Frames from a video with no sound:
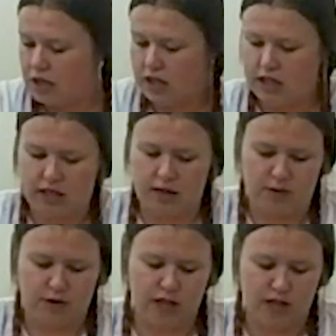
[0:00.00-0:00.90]
And I'm
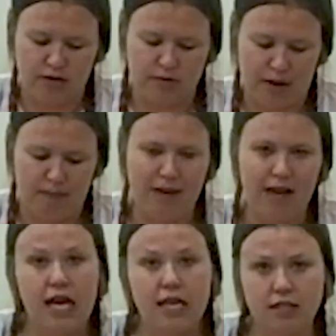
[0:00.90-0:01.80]
going to use my
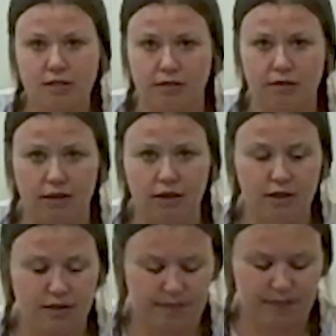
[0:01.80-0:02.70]
pencil
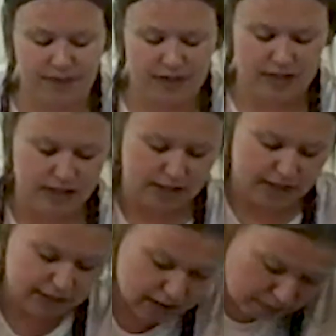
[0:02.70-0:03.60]

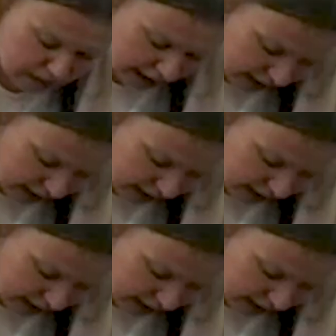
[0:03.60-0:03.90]
to make